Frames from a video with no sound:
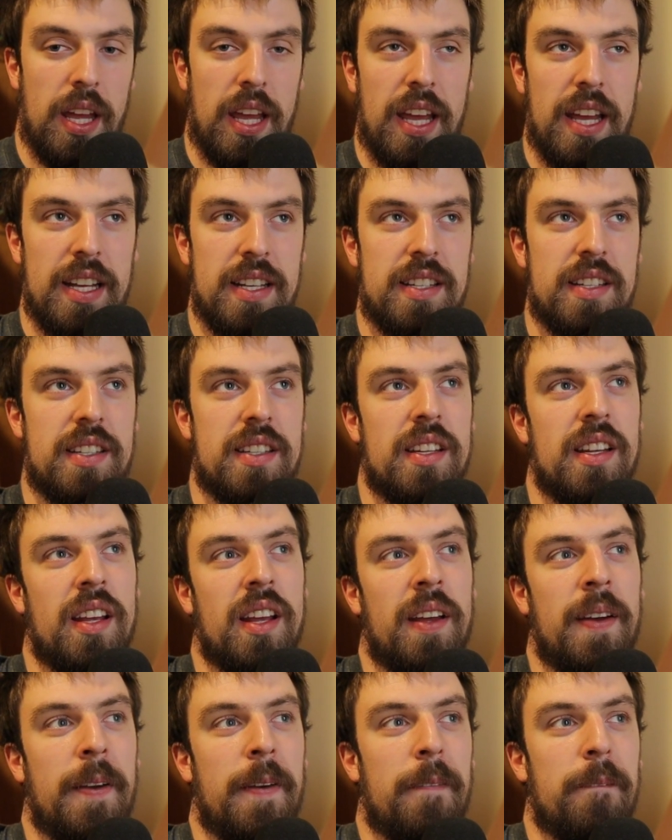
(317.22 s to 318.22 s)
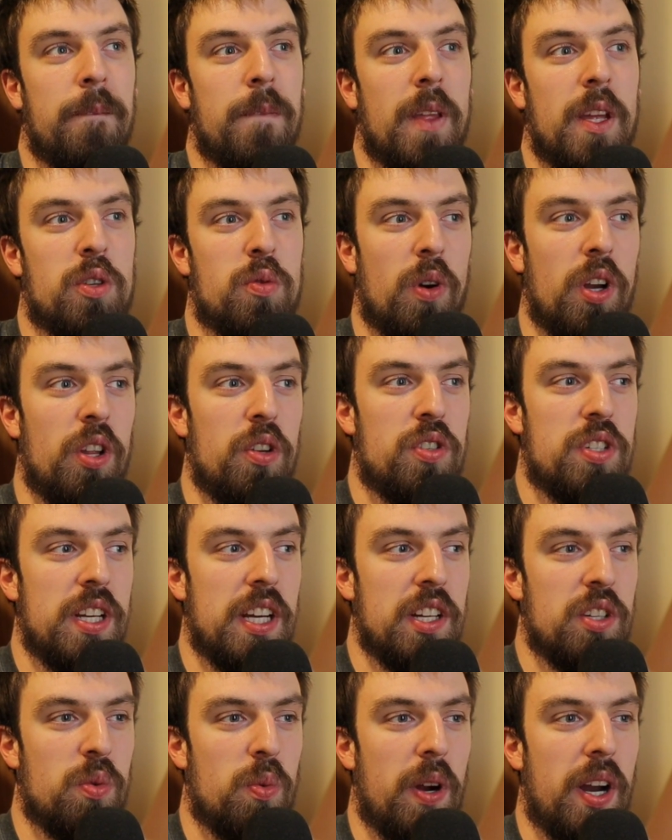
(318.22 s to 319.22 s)
It's one of those
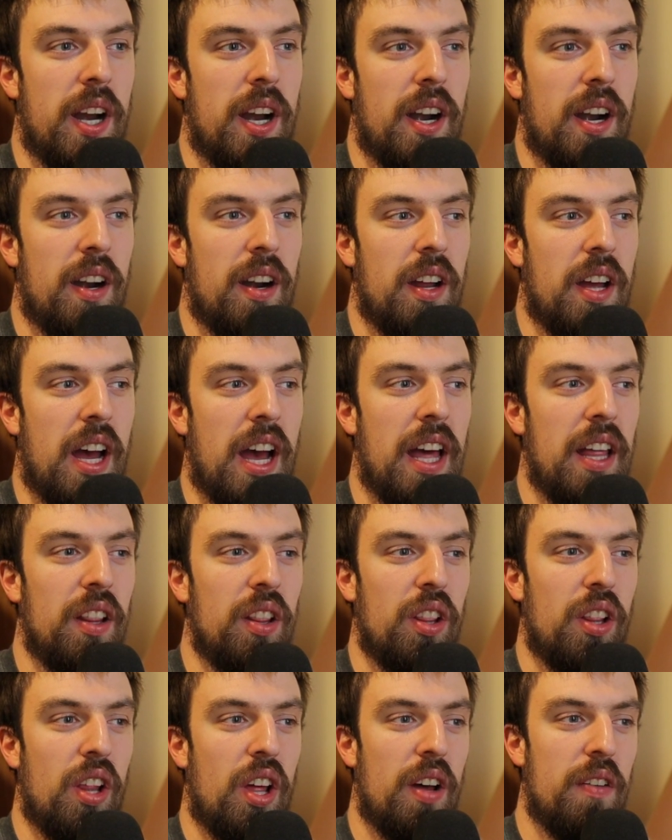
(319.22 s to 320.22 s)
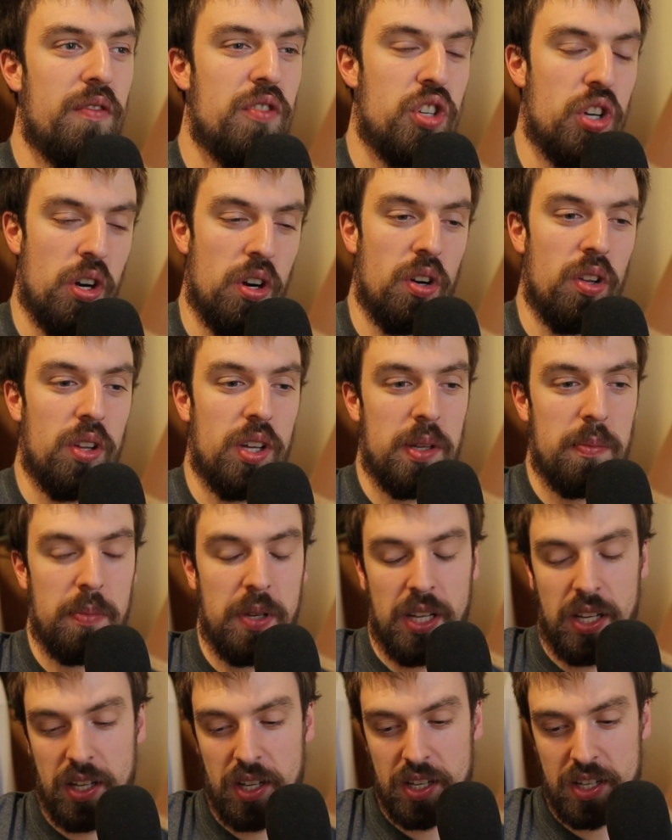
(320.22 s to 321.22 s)
things where I love journaling
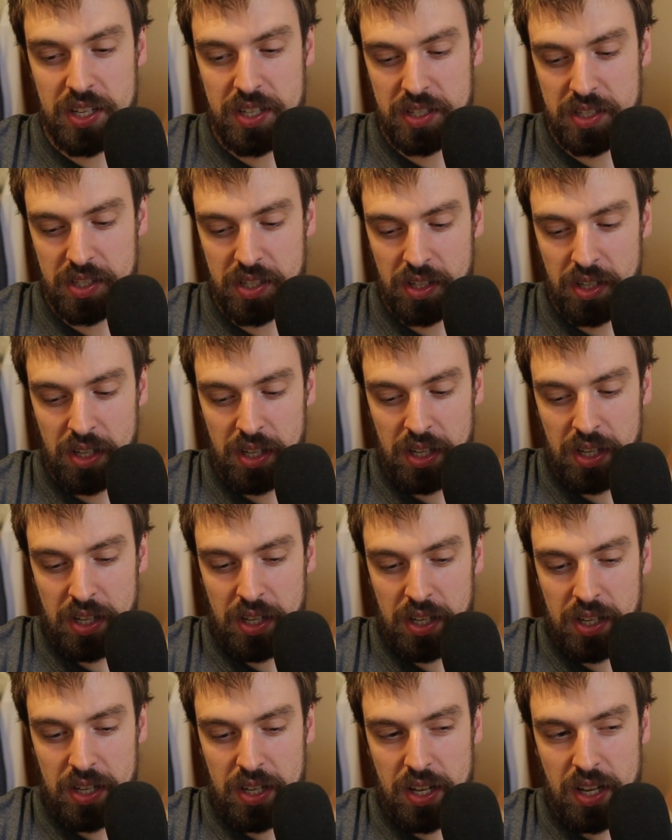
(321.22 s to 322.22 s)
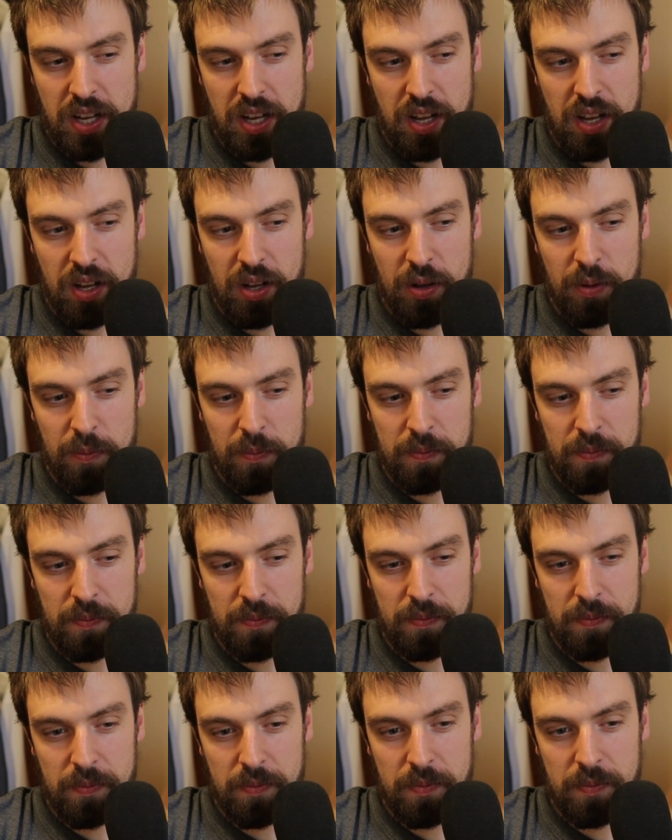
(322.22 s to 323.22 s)
because, um,
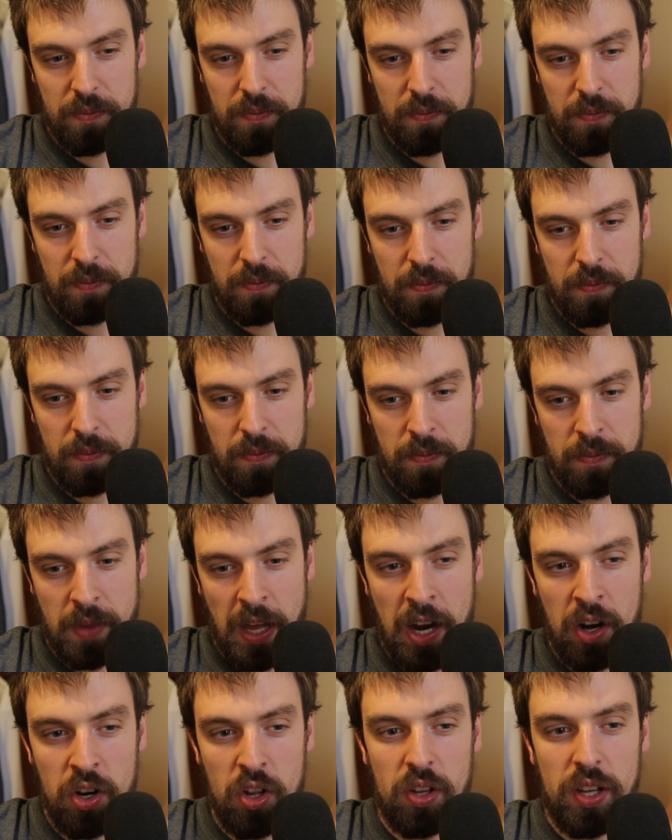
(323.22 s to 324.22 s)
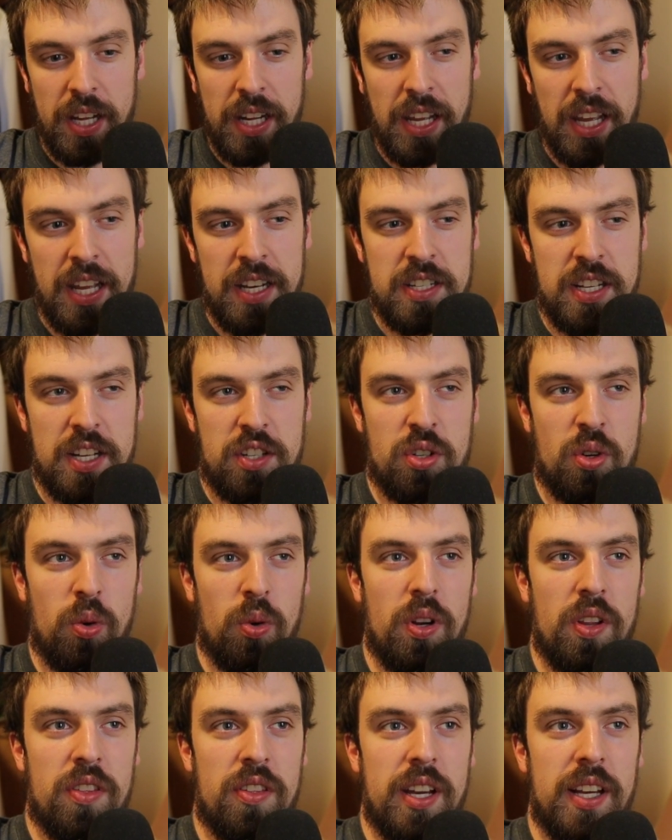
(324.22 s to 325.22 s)
I don't know, like it's
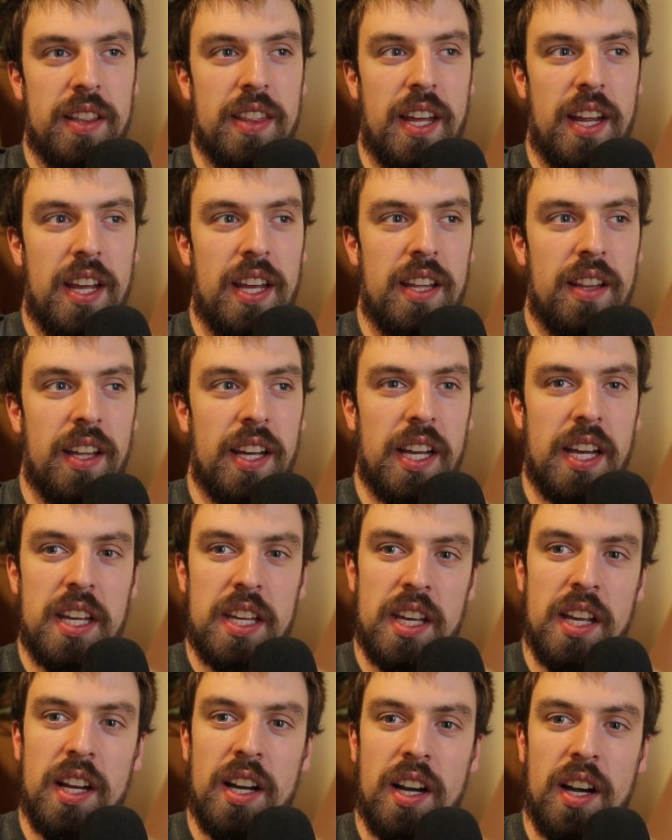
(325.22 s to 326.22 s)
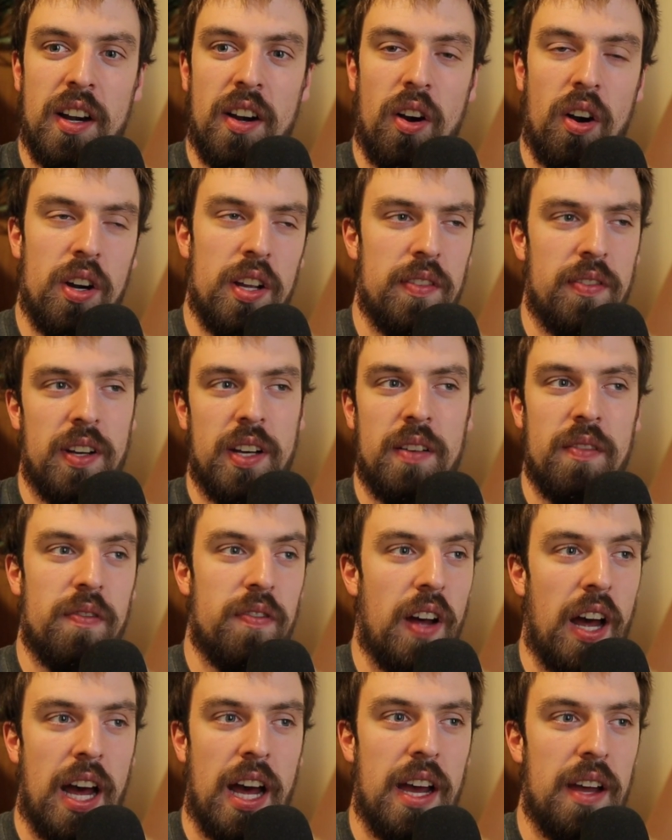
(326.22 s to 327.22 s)
cool to think that in like a year or even in
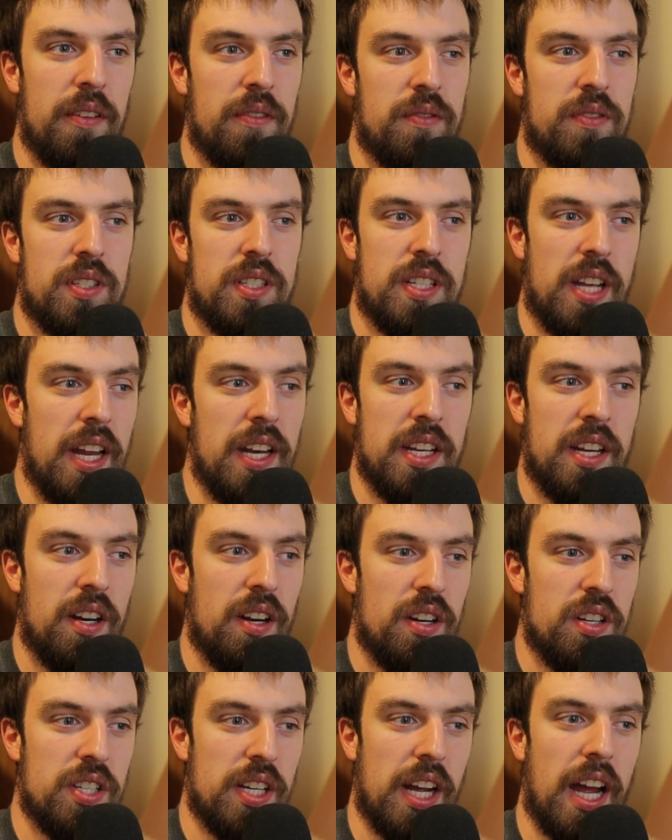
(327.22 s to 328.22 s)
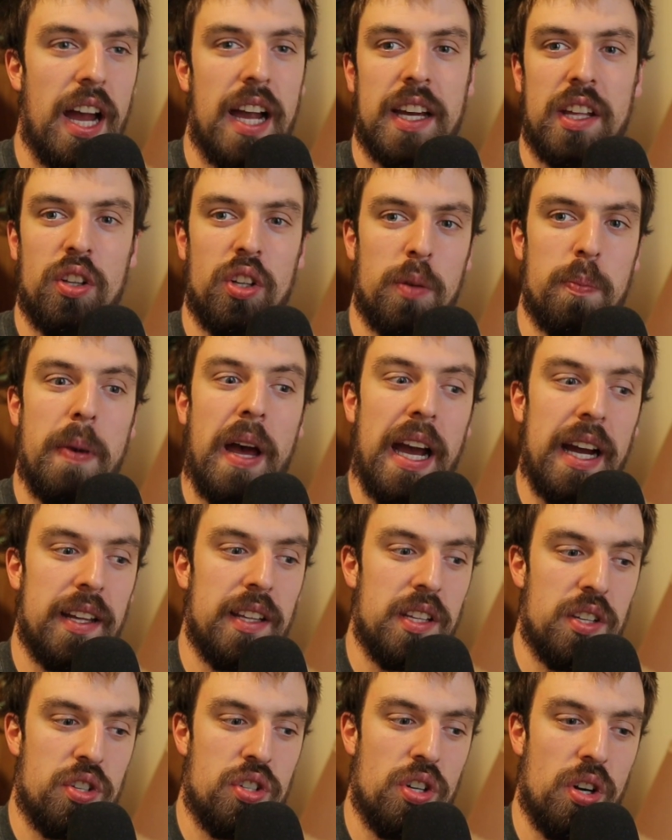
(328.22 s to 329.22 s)
5, 10 years, like I can look back
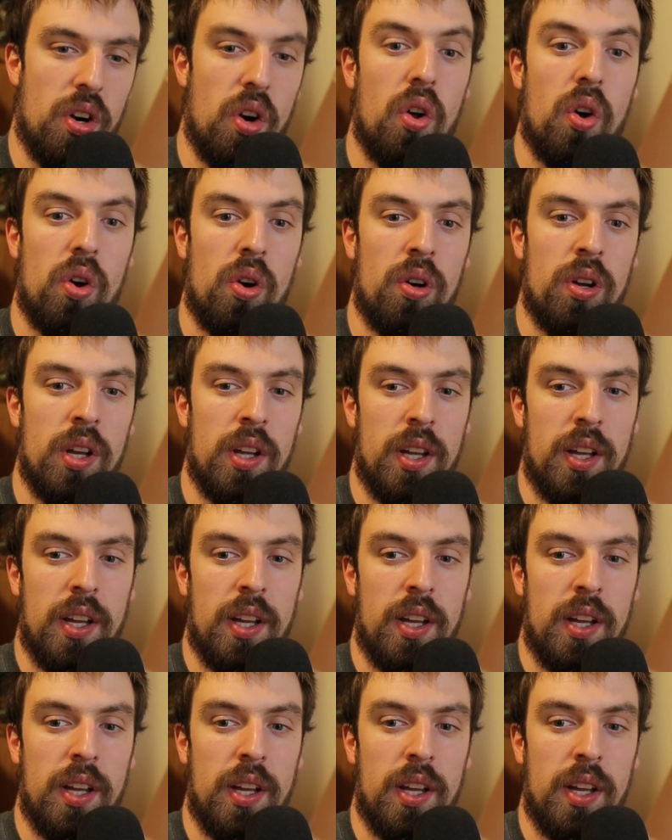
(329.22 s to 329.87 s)
at this journal